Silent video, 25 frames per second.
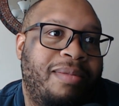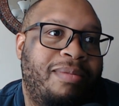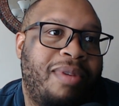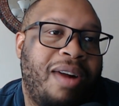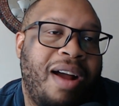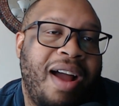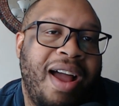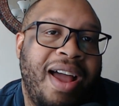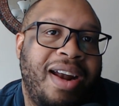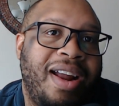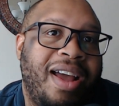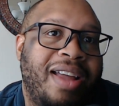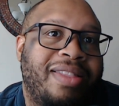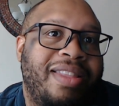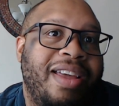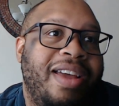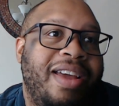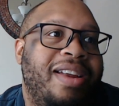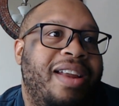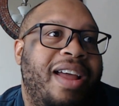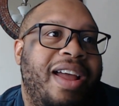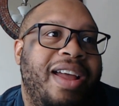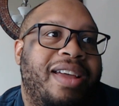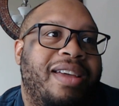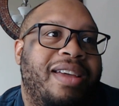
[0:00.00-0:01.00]
Brian, I
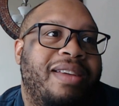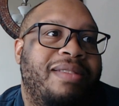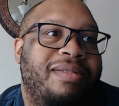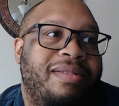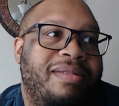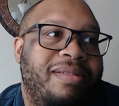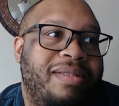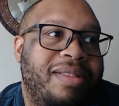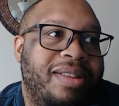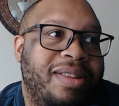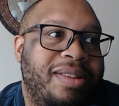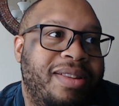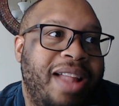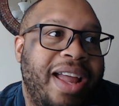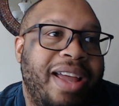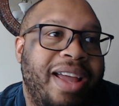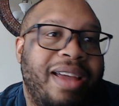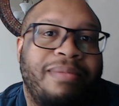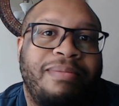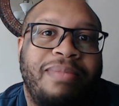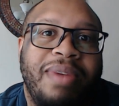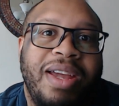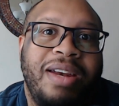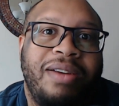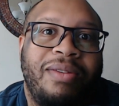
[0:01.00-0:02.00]
think they can they
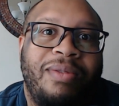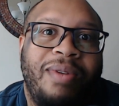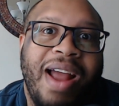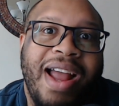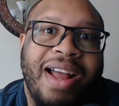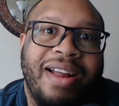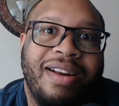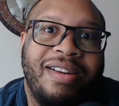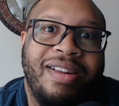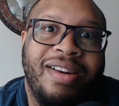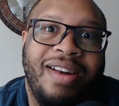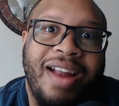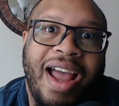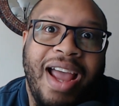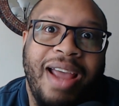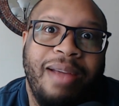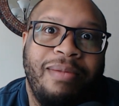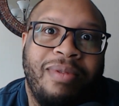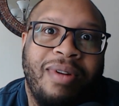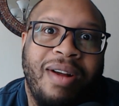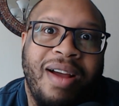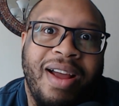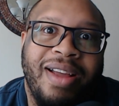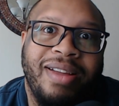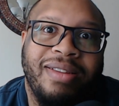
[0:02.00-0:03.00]
can beat the record
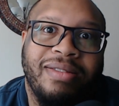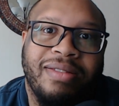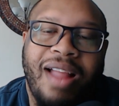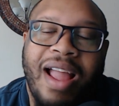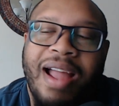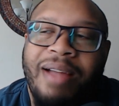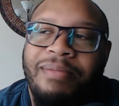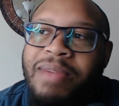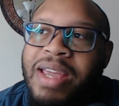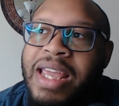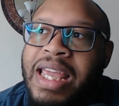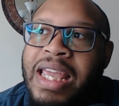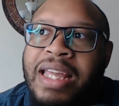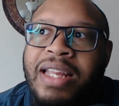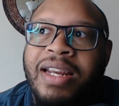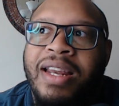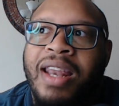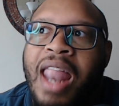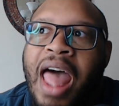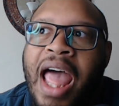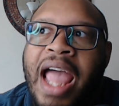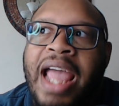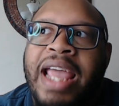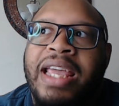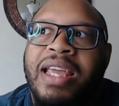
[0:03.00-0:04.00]
tonight, Ryan. I mean,
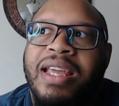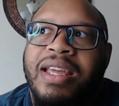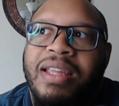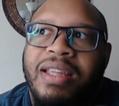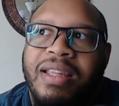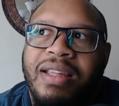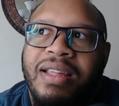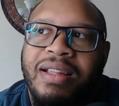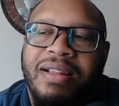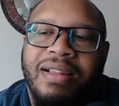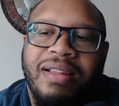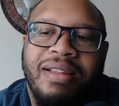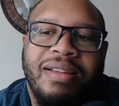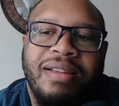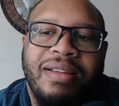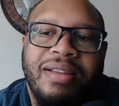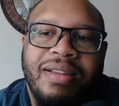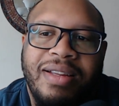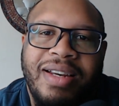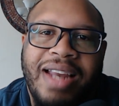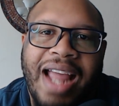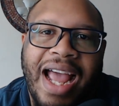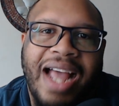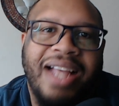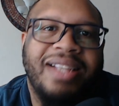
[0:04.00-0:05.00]
like,
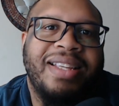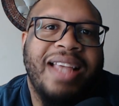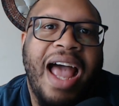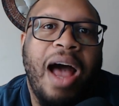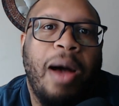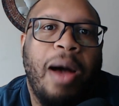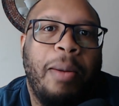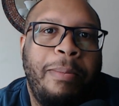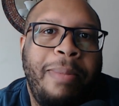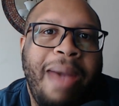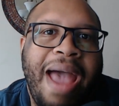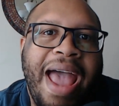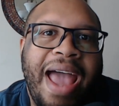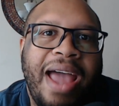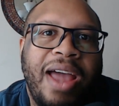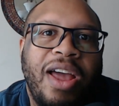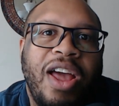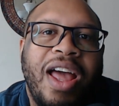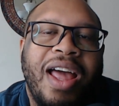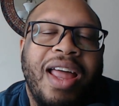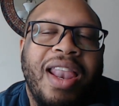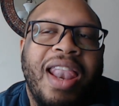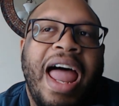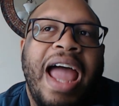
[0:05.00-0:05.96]
that's how bad.